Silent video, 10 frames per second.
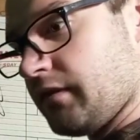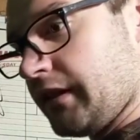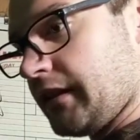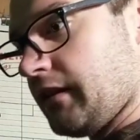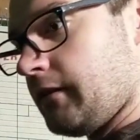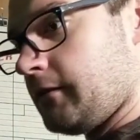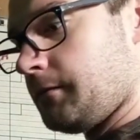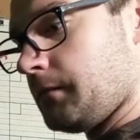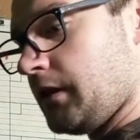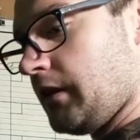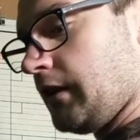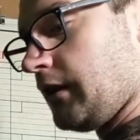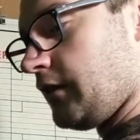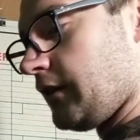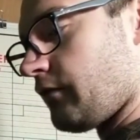Like,
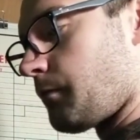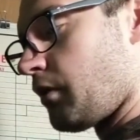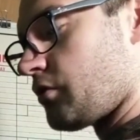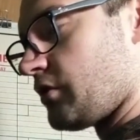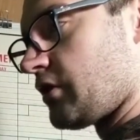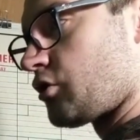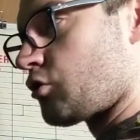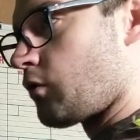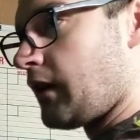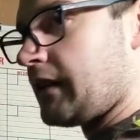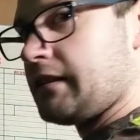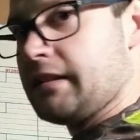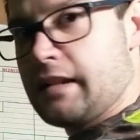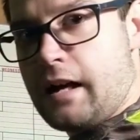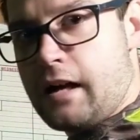think of a person that's trying to
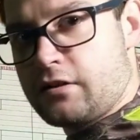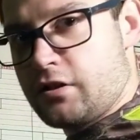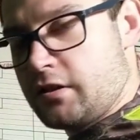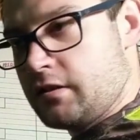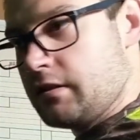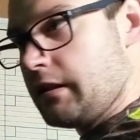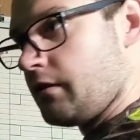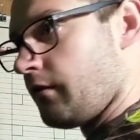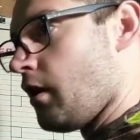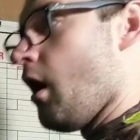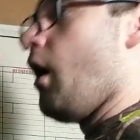get oxygen, and they're,